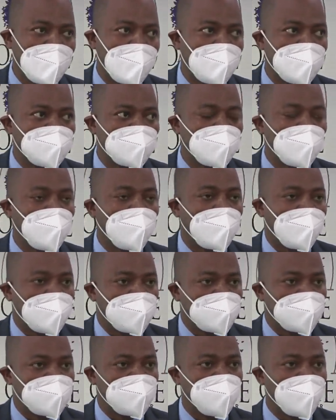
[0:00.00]
And so
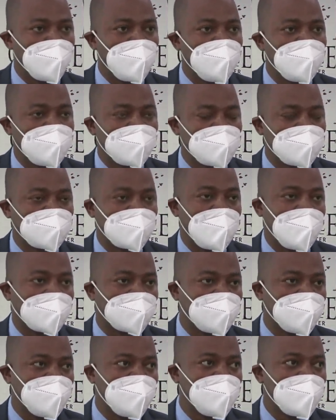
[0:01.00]
us doing this is
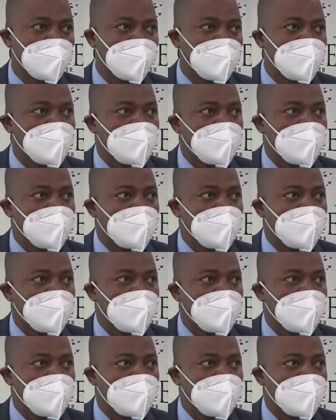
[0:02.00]
actually